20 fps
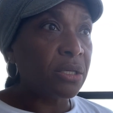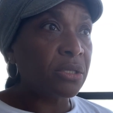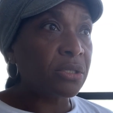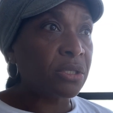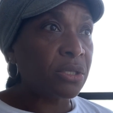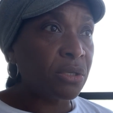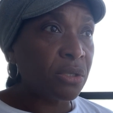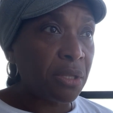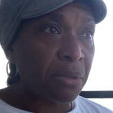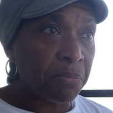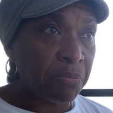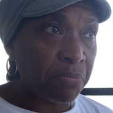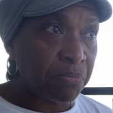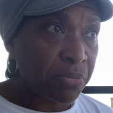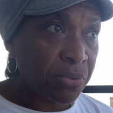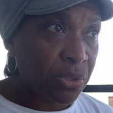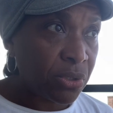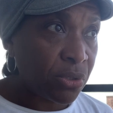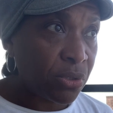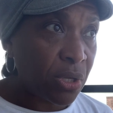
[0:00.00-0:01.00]
to the
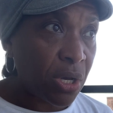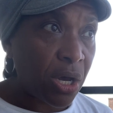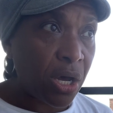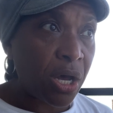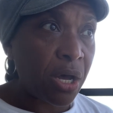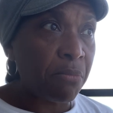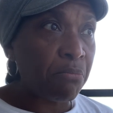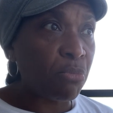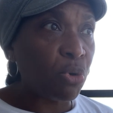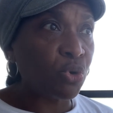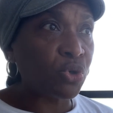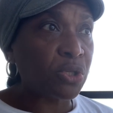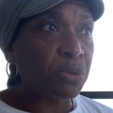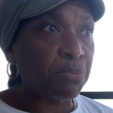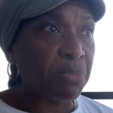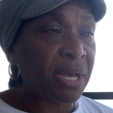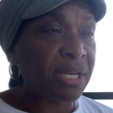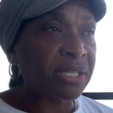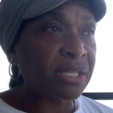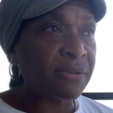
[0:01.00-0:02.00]
to the utmost
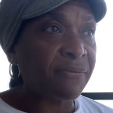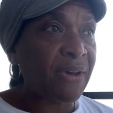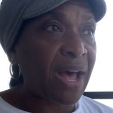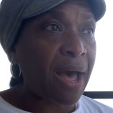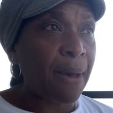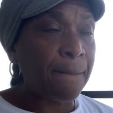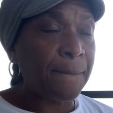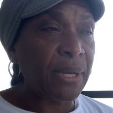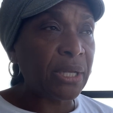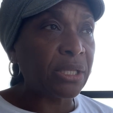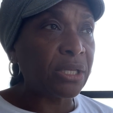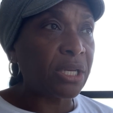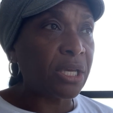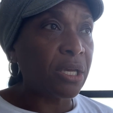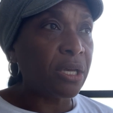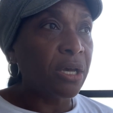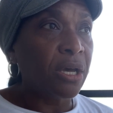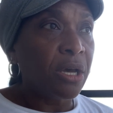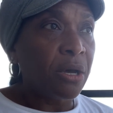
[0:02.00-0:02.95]
best of our ability.